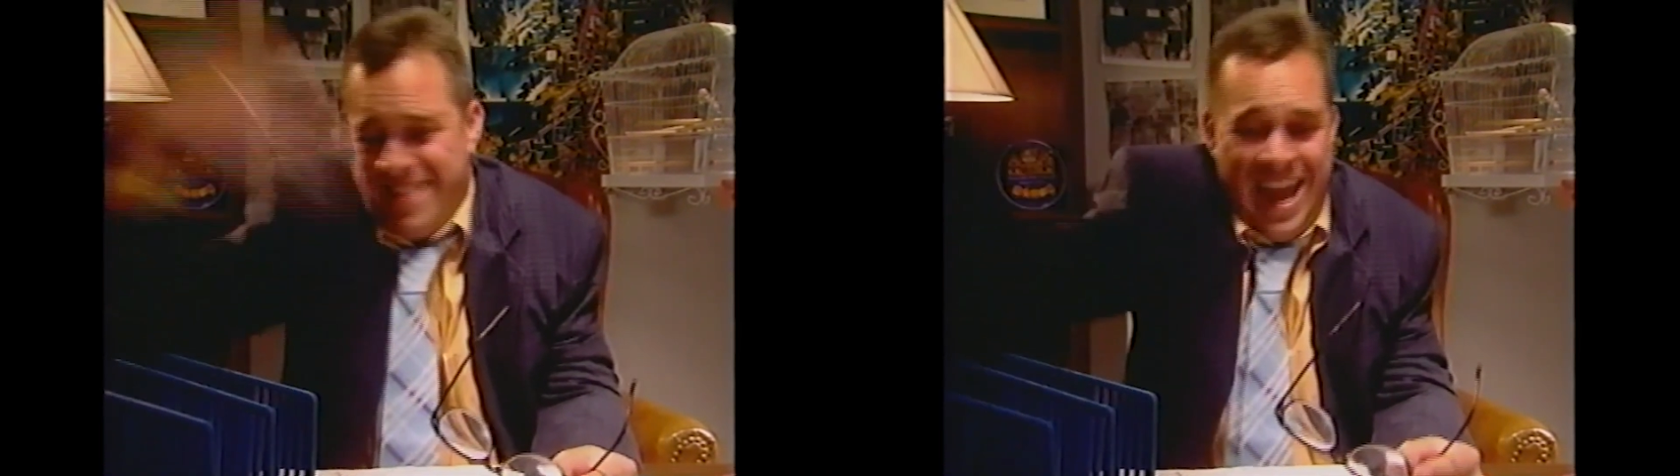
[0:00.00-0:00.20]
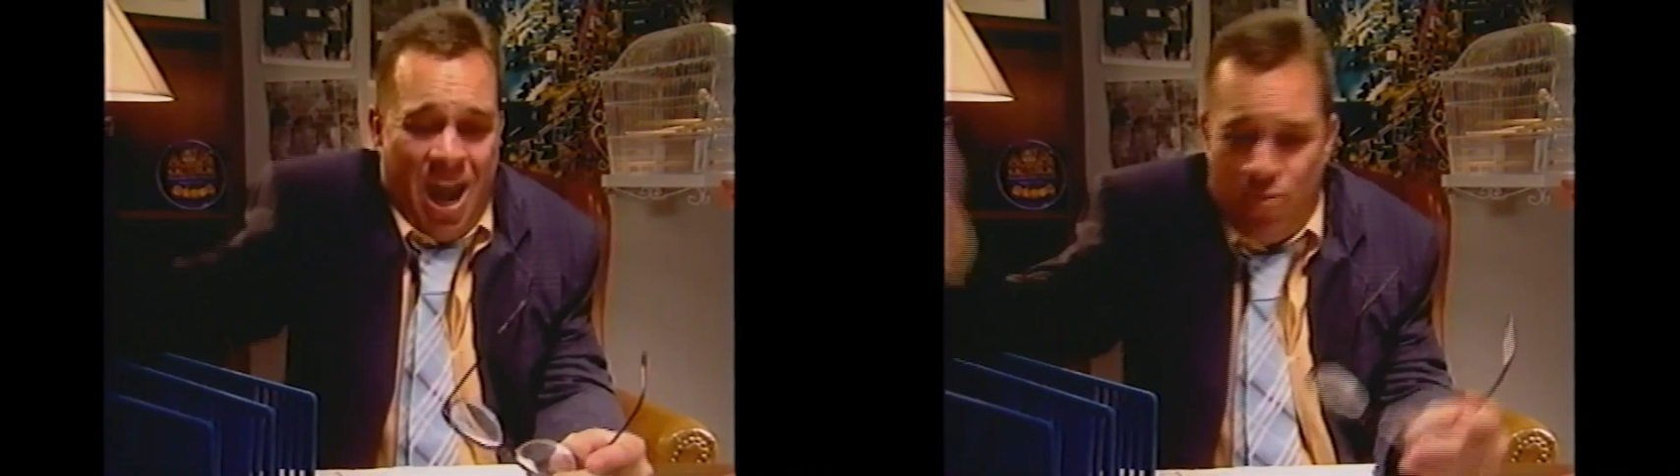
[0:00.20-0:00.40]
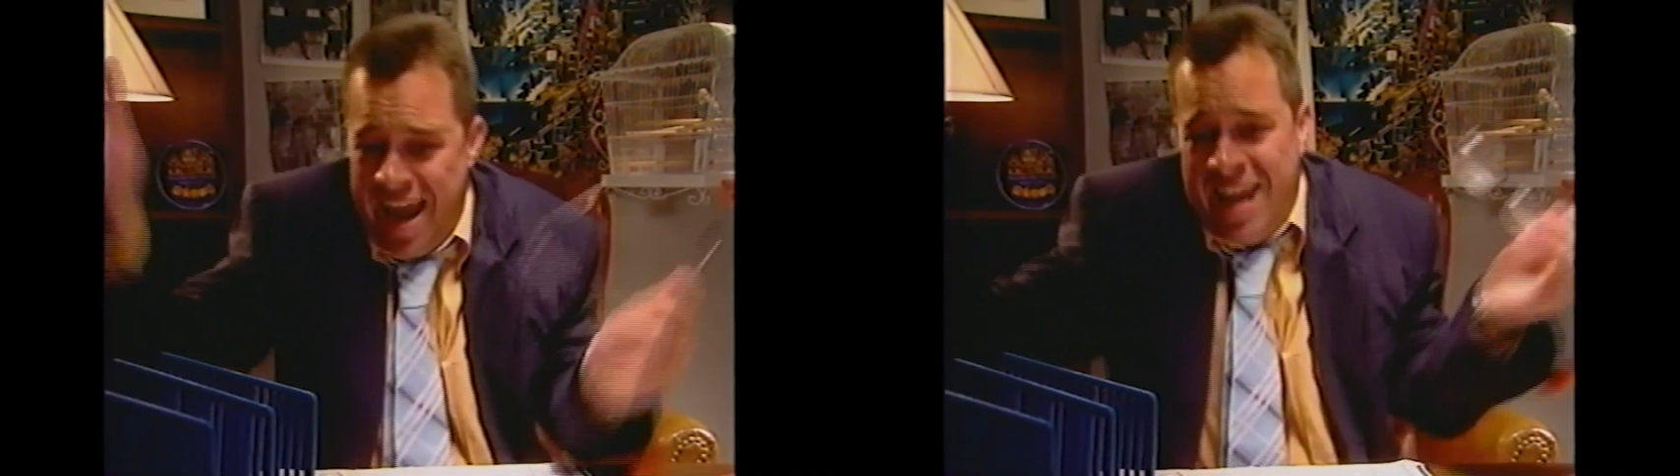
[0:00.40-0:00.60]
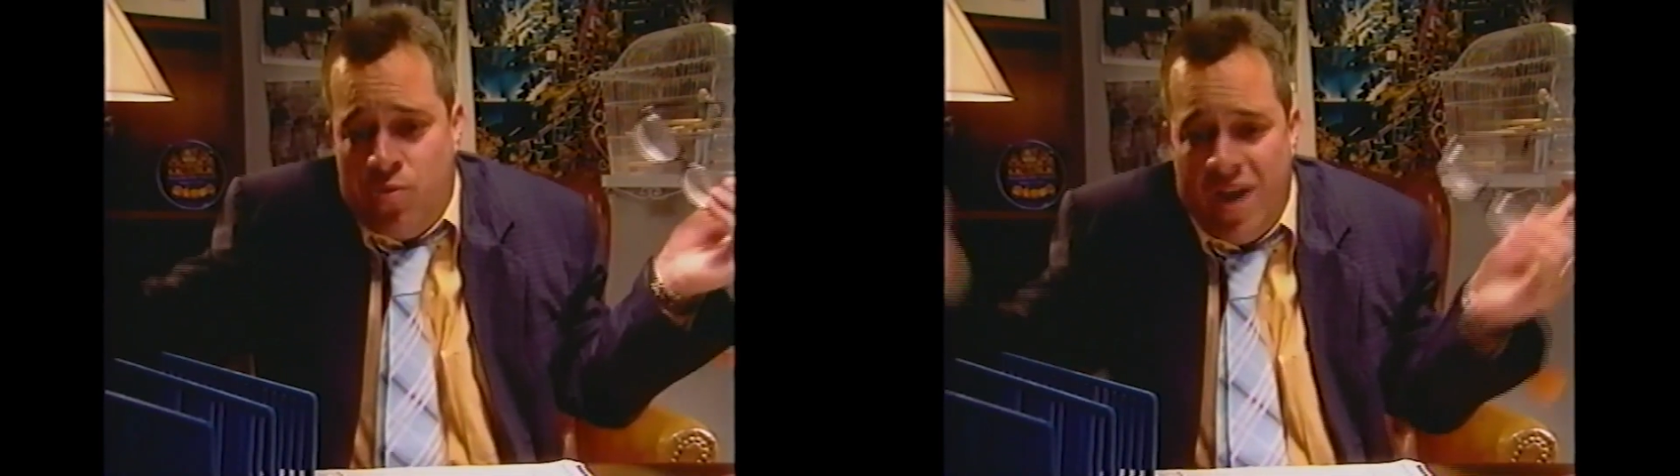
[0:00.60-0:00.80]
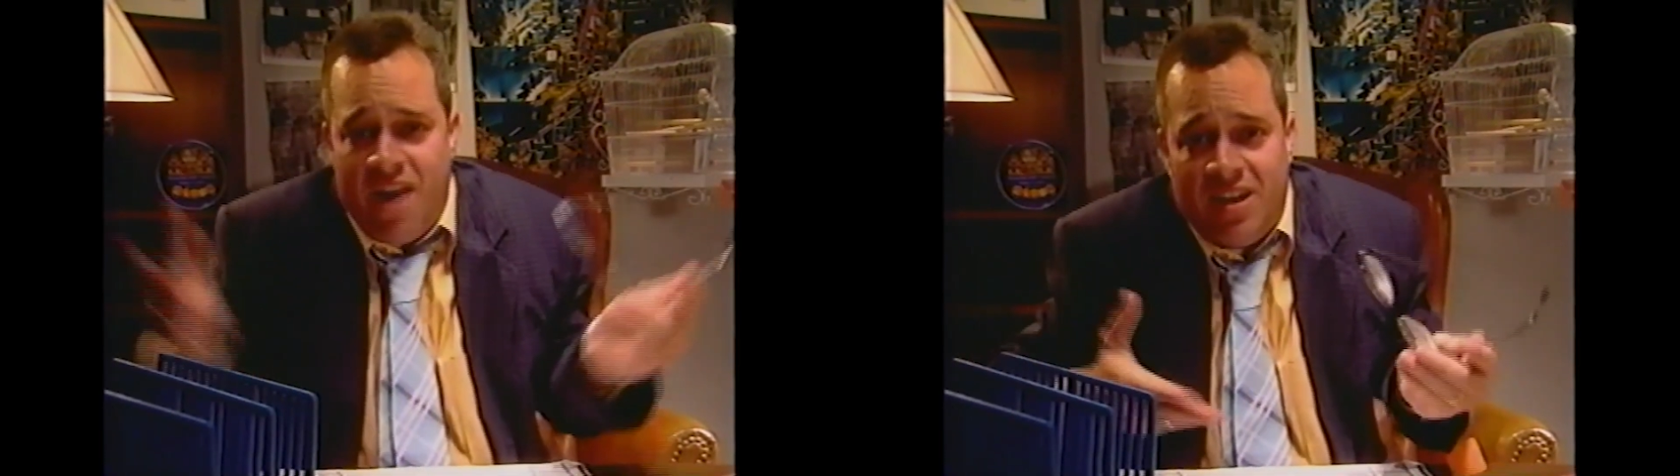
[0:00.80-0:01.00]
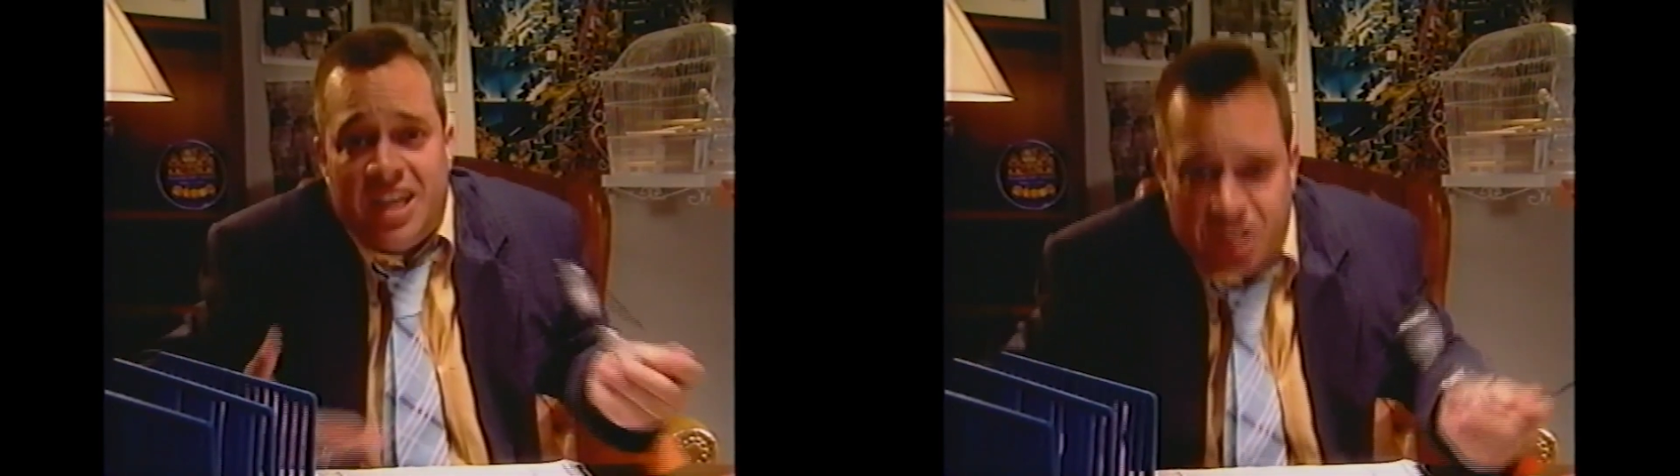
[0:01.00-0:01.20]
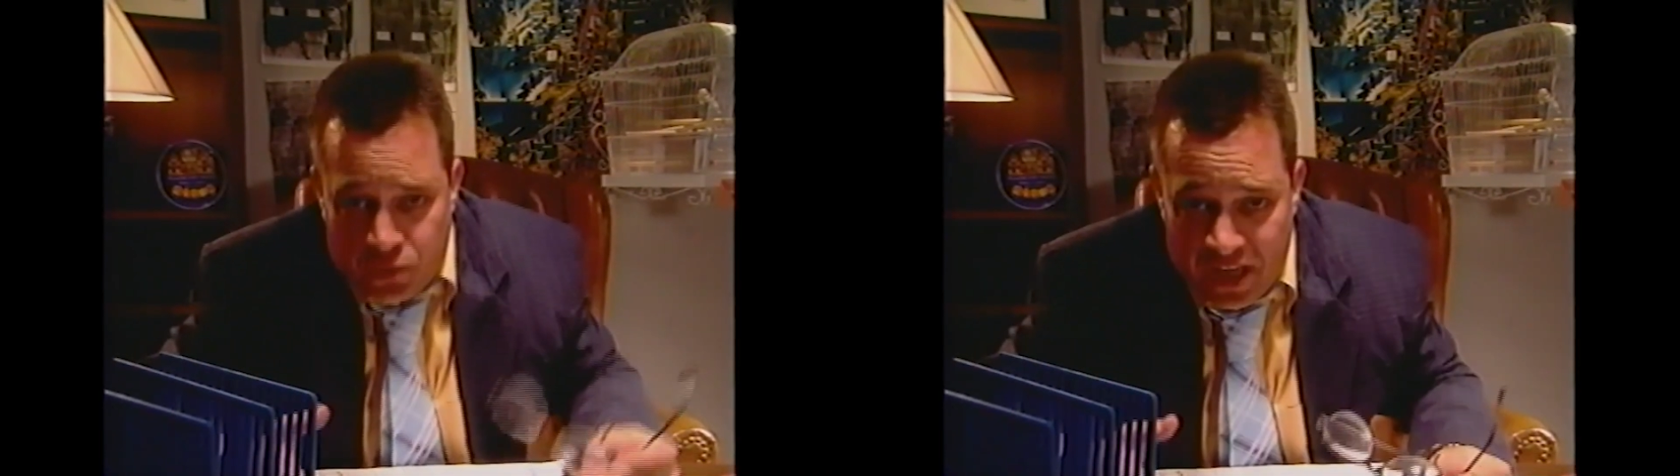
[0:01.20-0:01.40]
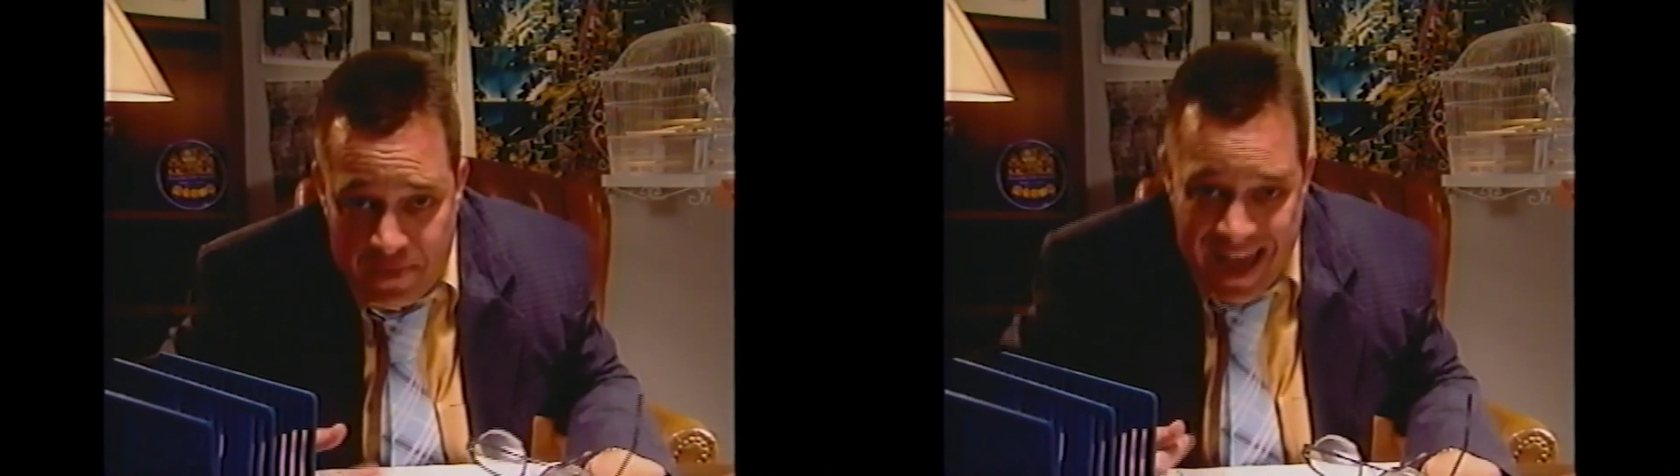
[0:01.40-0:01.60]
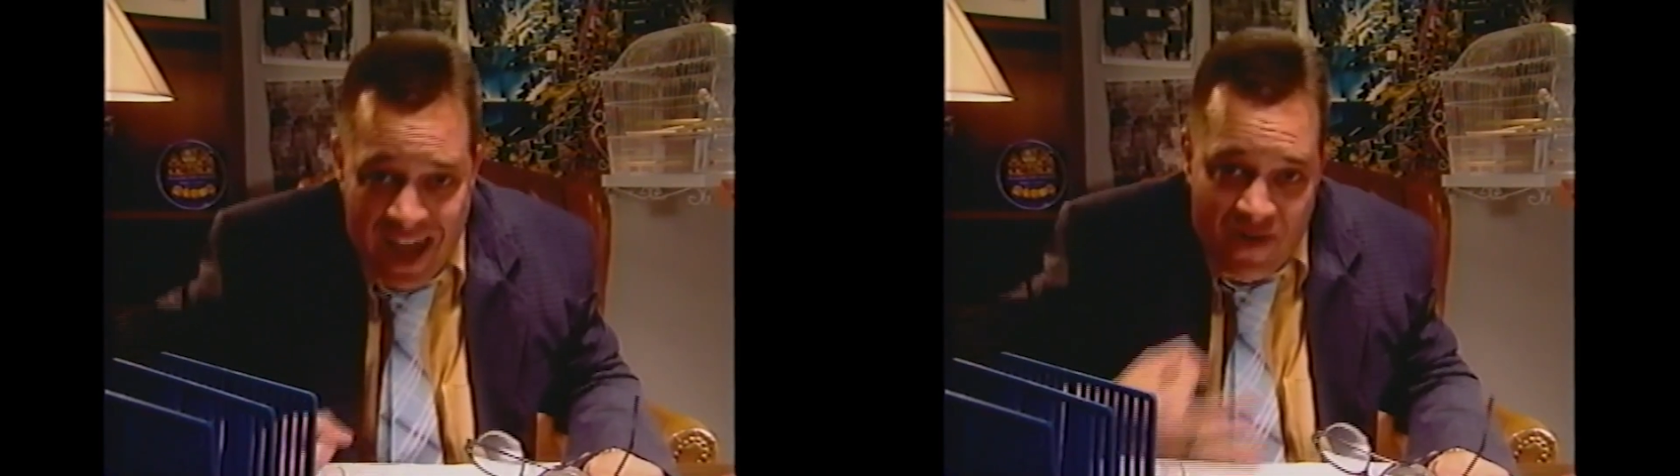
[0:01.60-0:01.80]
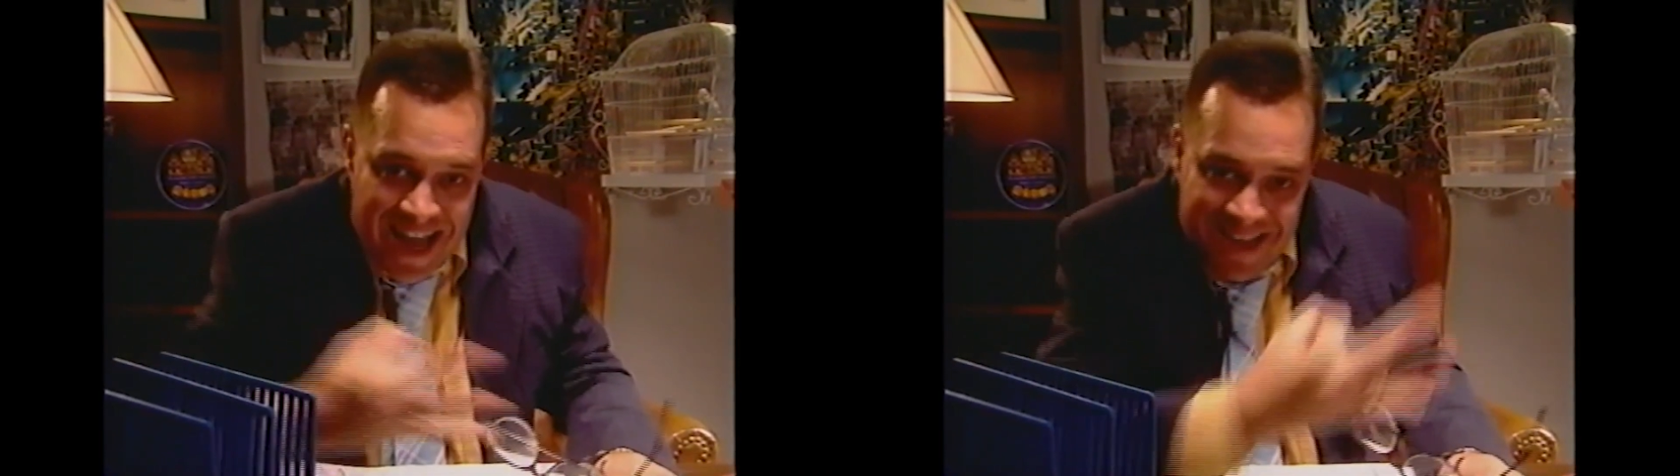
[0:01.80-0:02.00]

there, anywhere, it doesn't really matter.